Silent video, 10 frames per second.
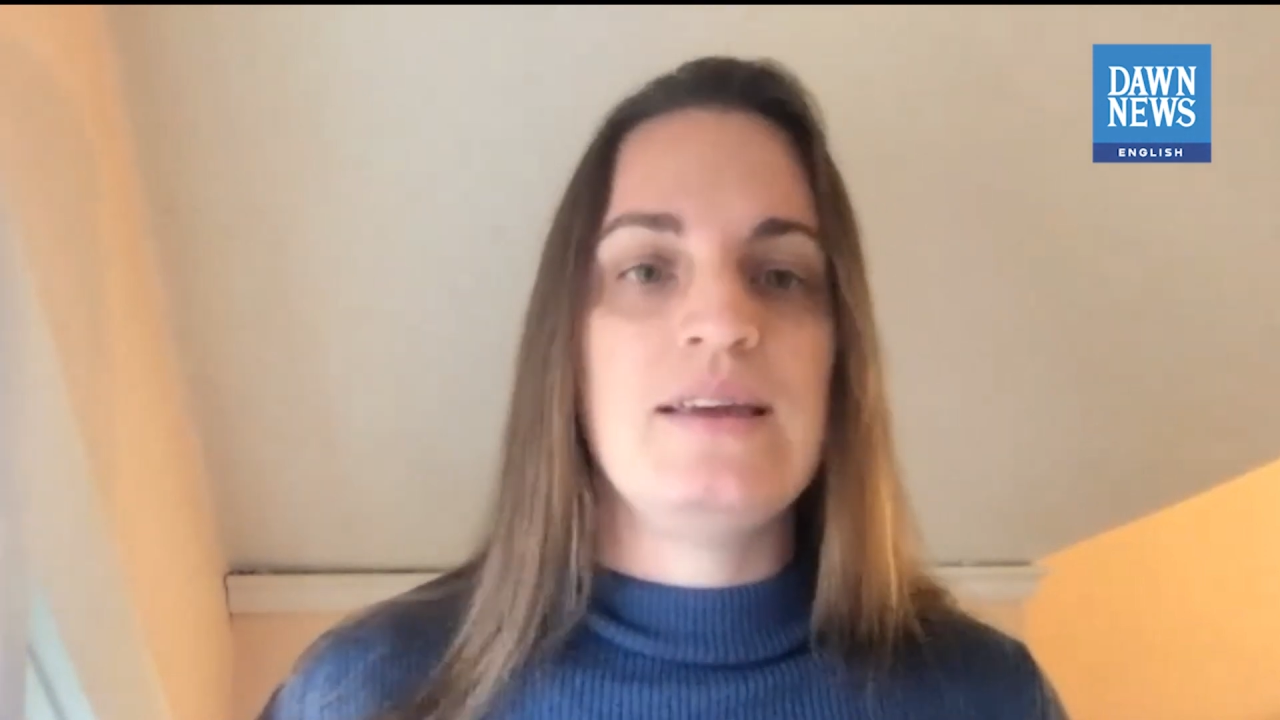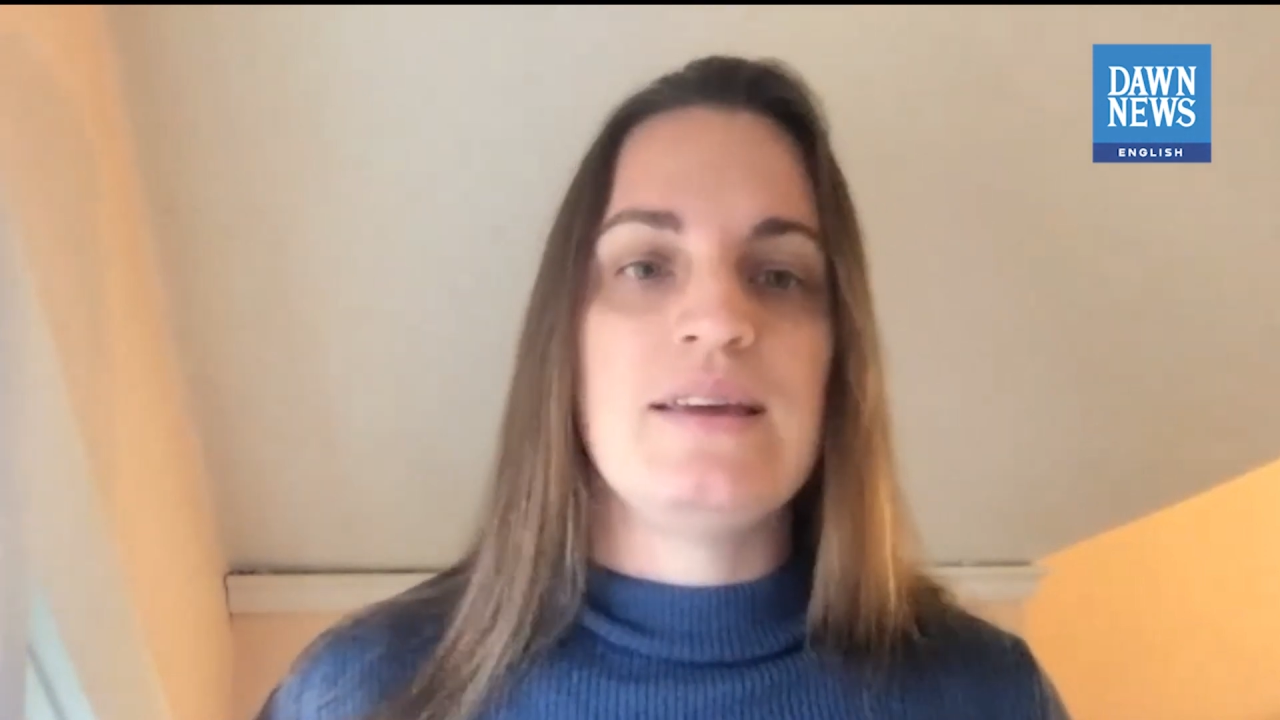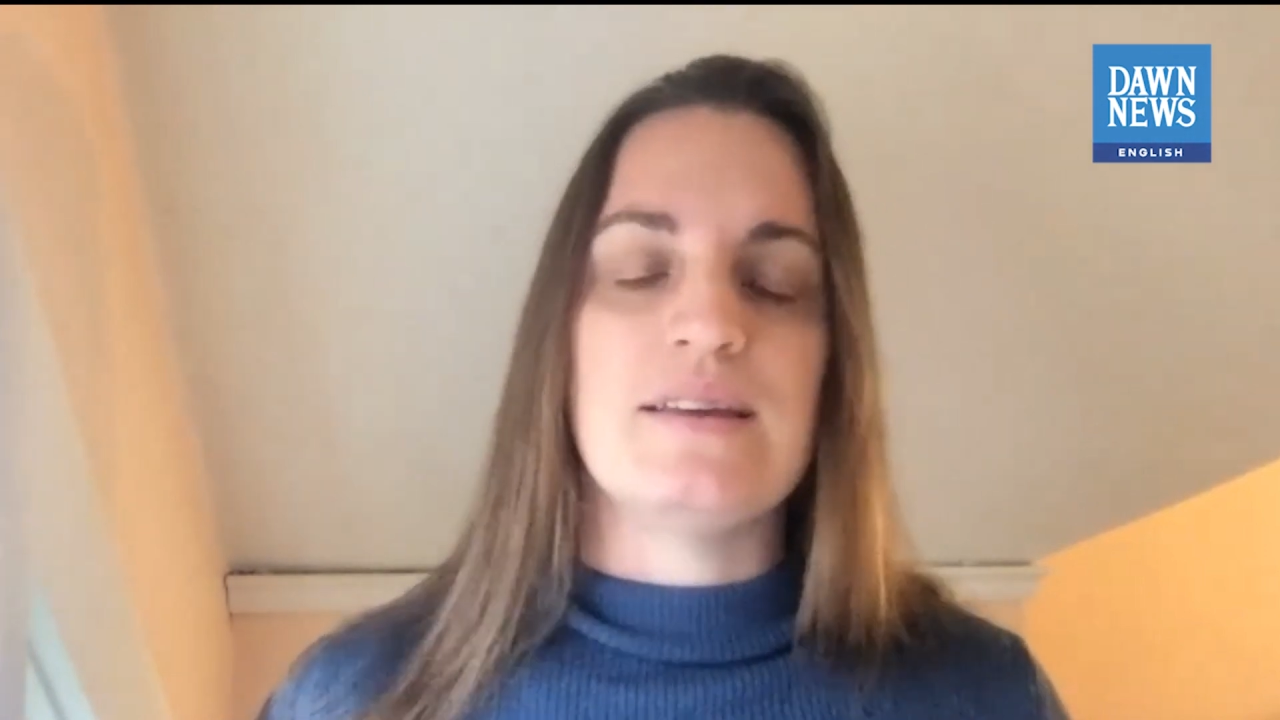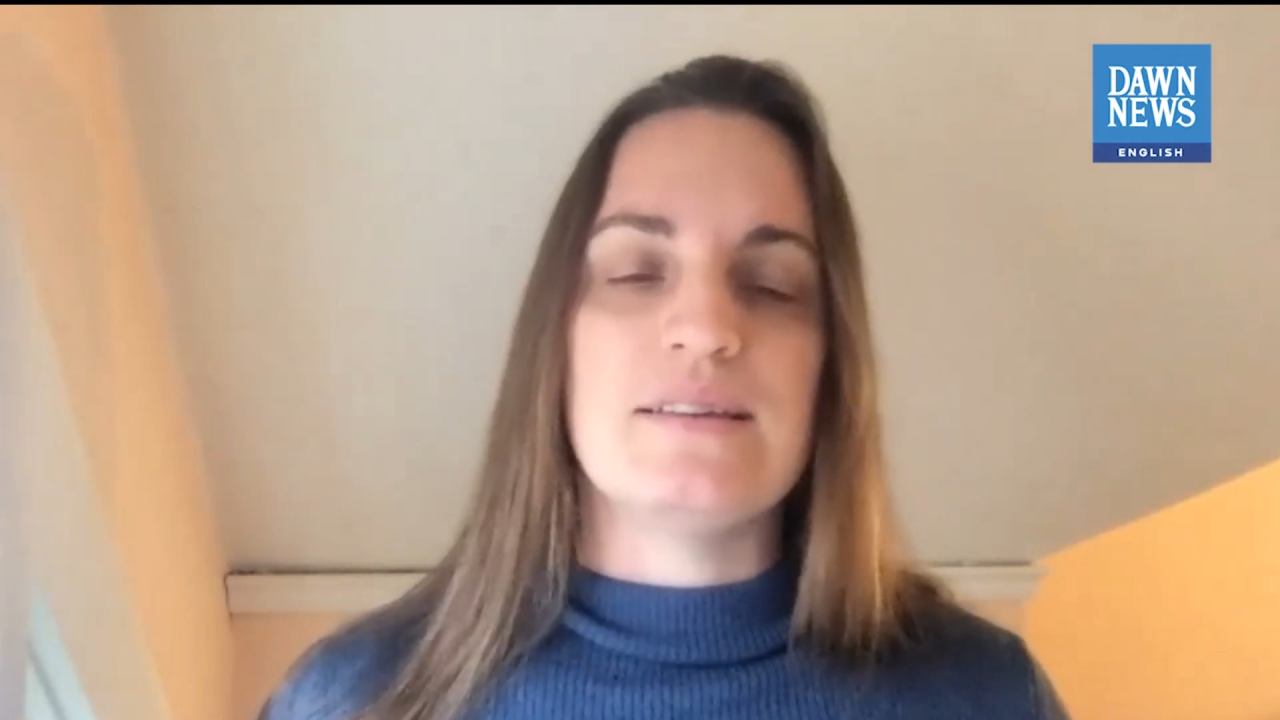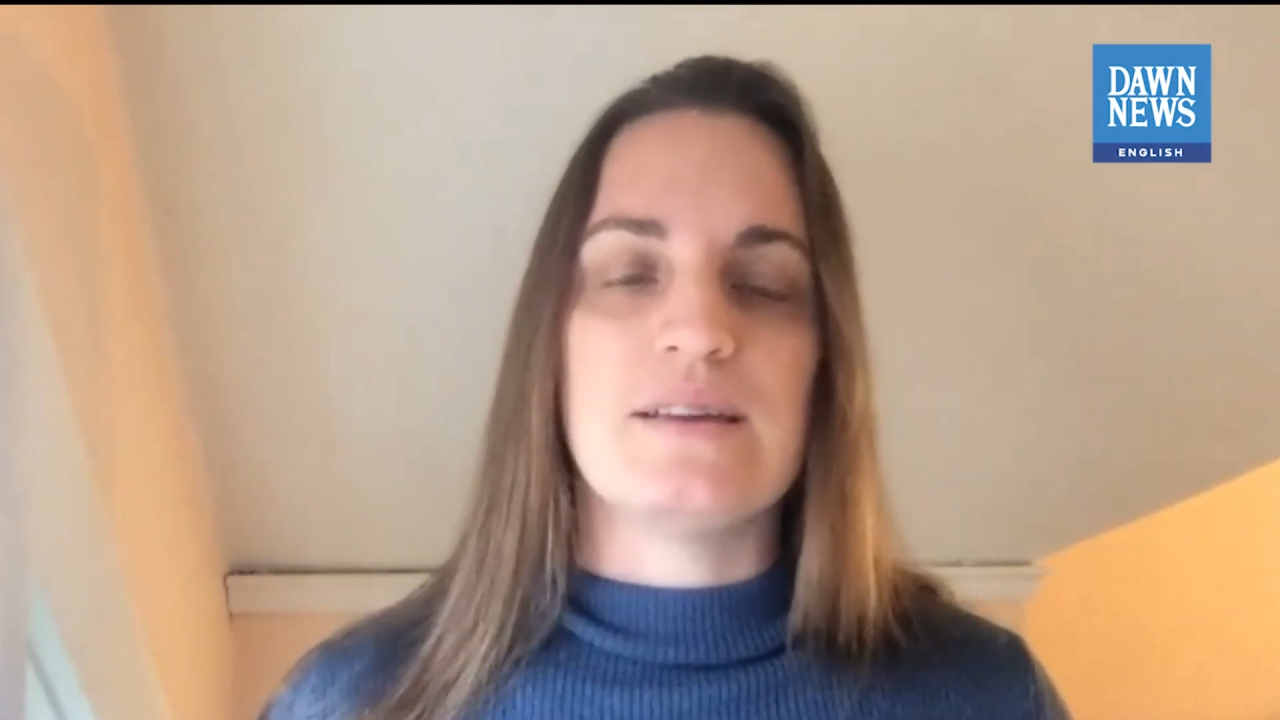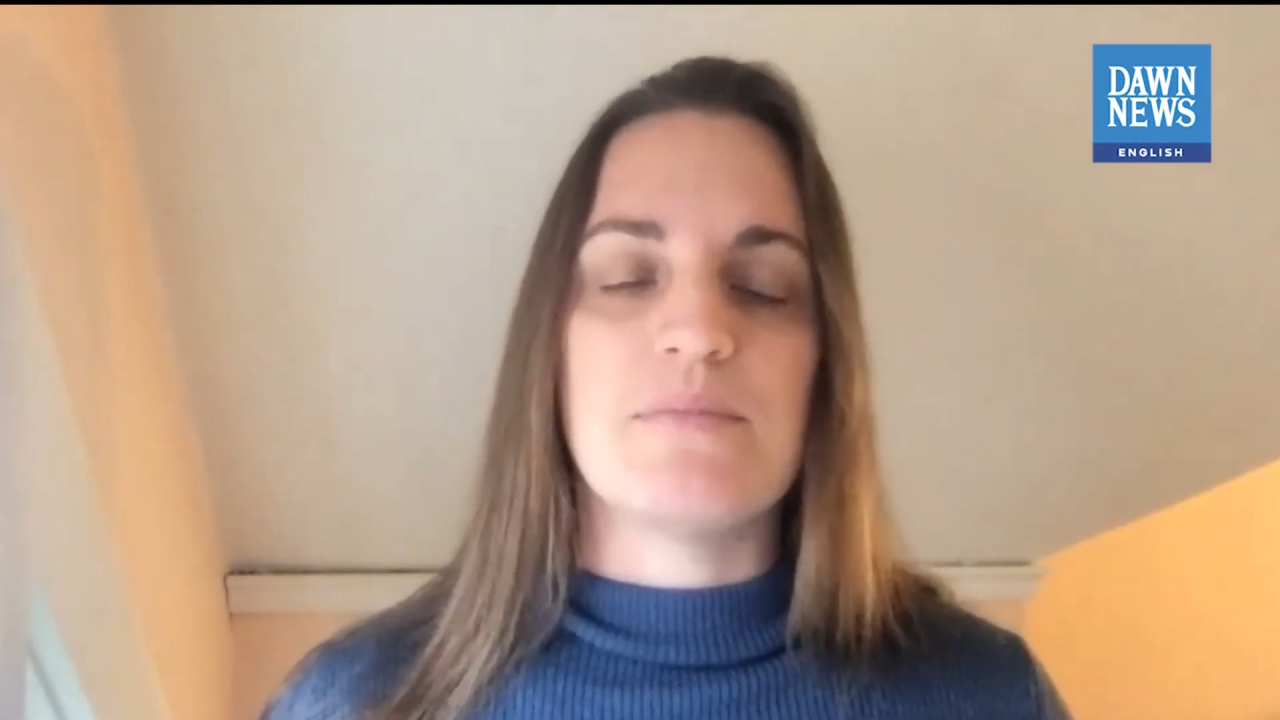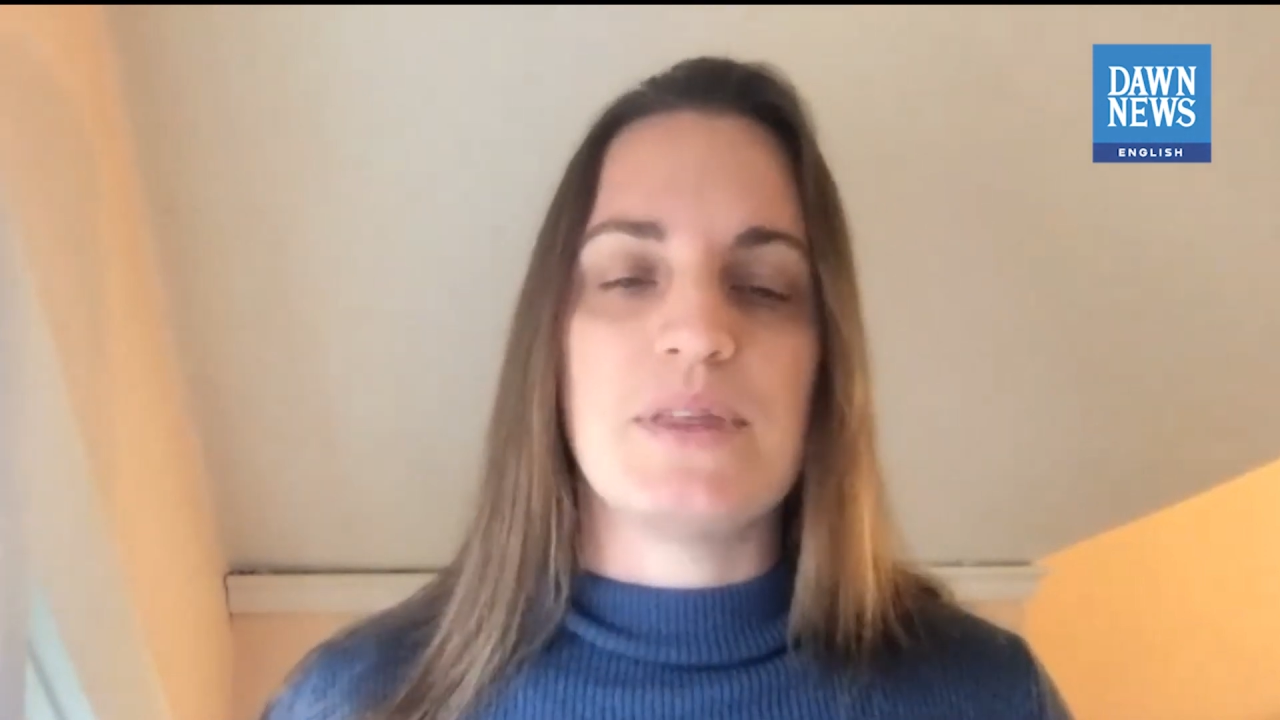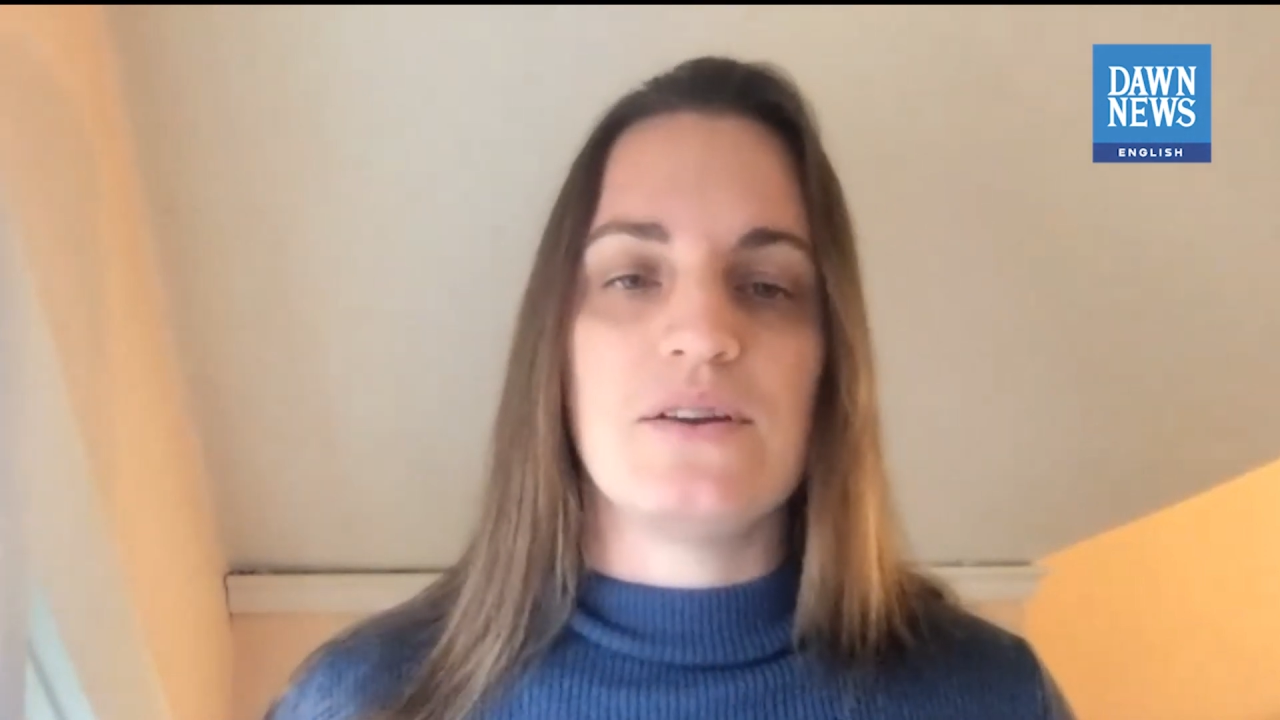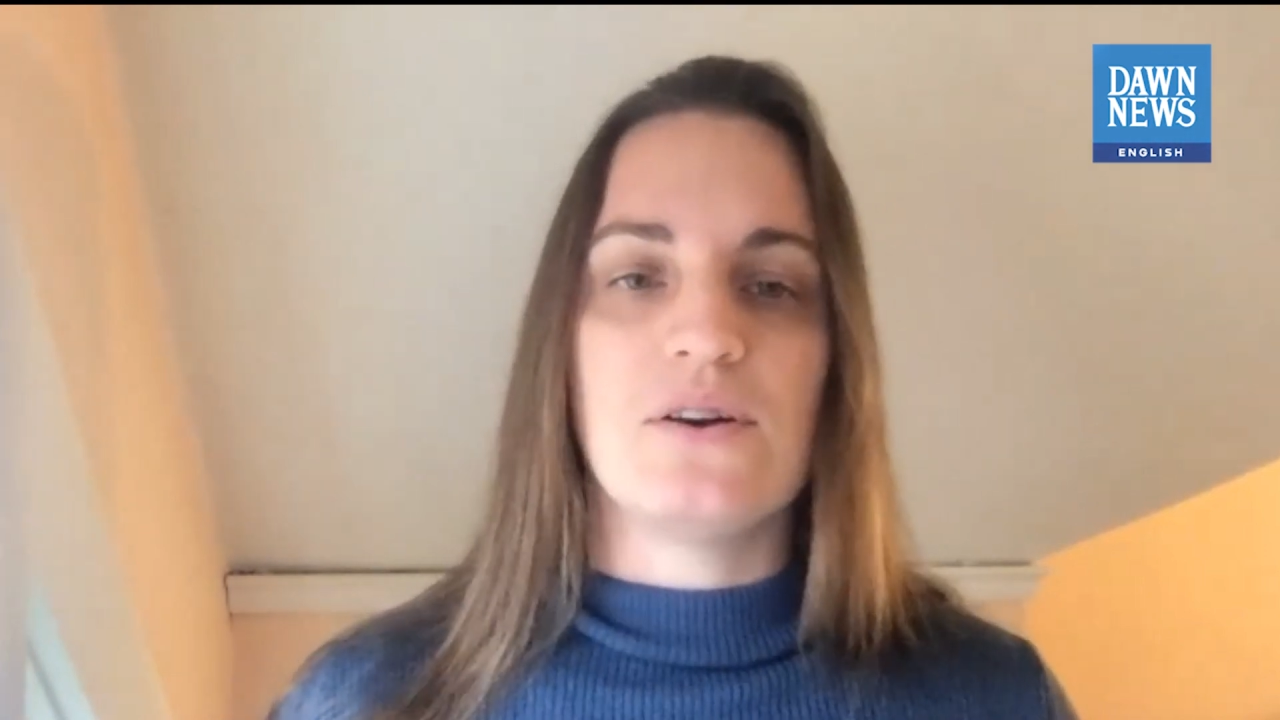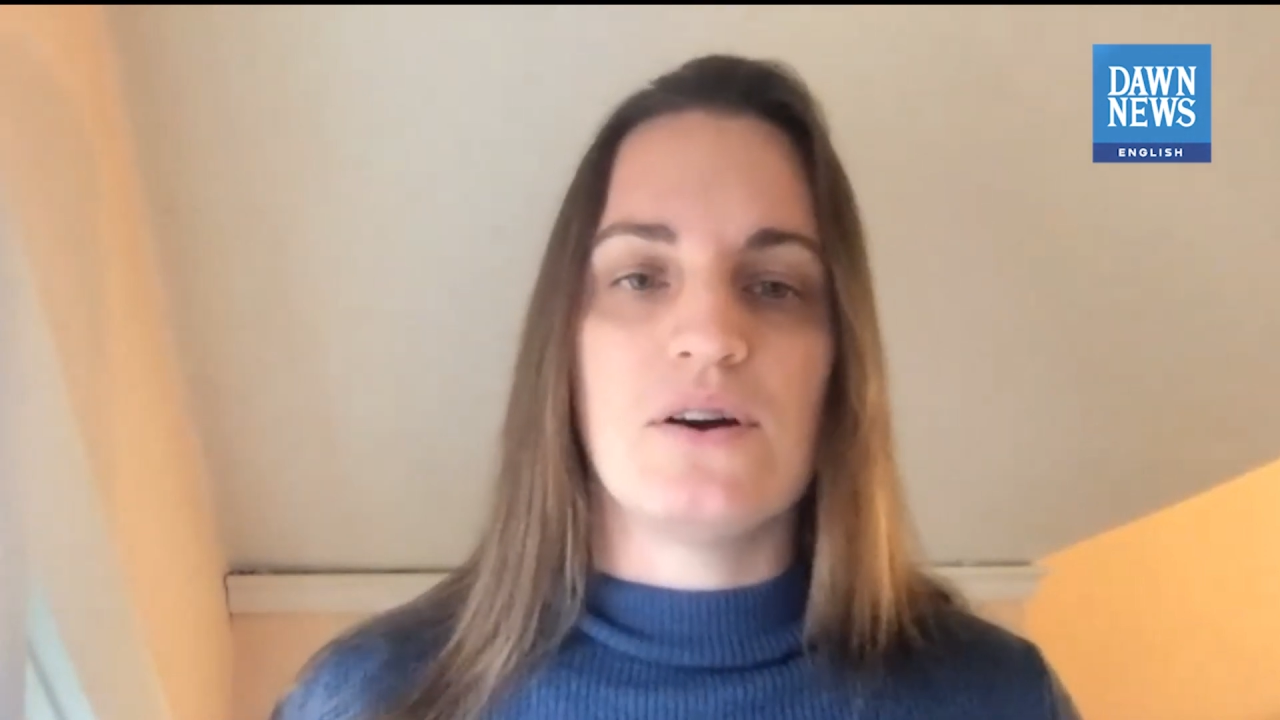is
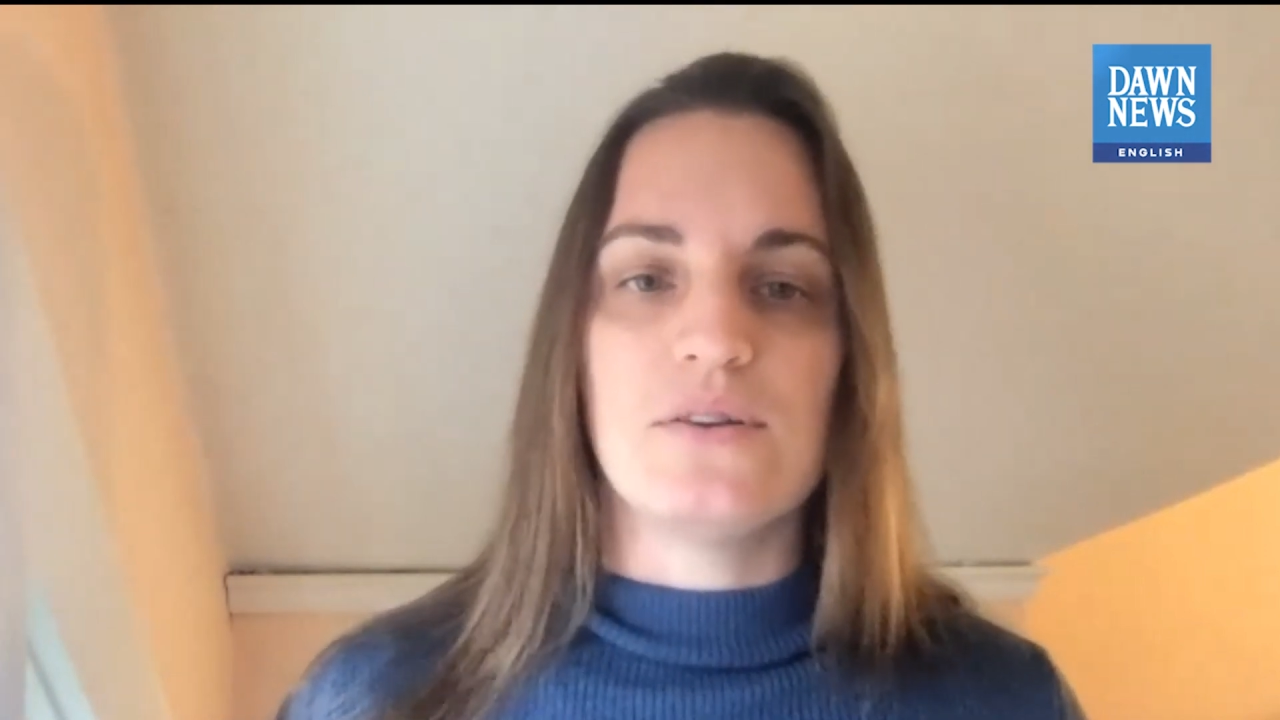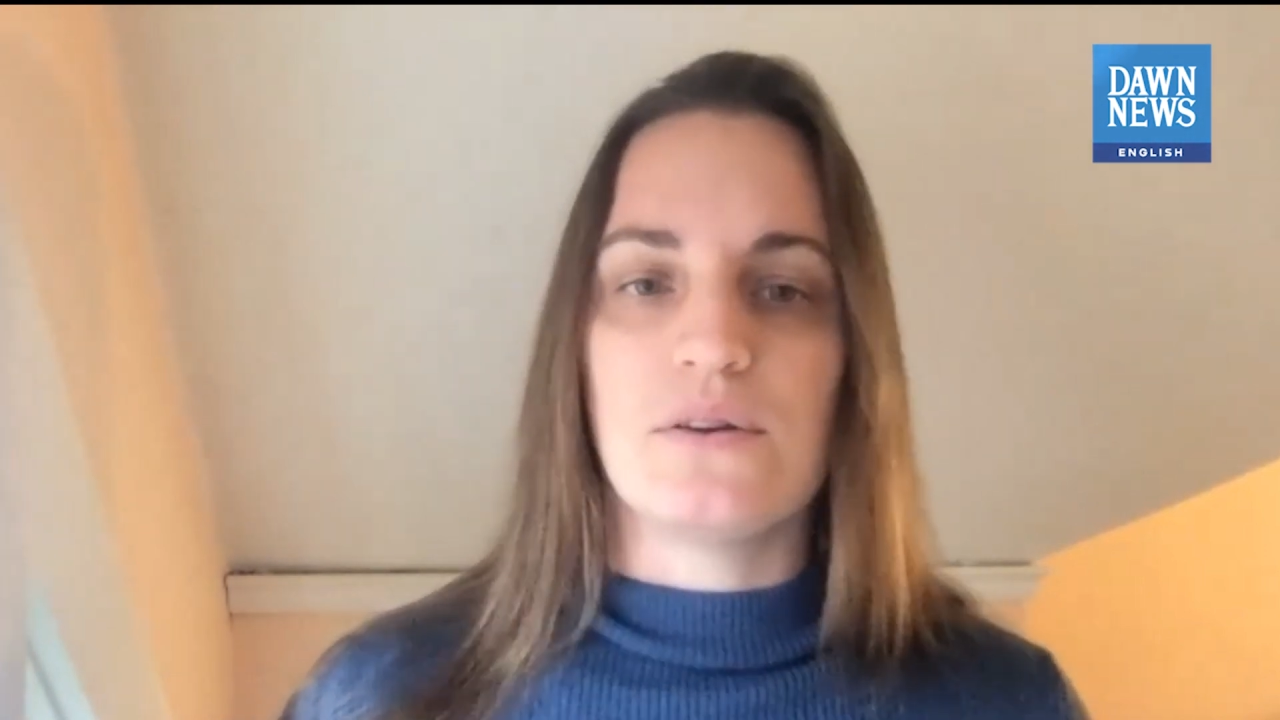something called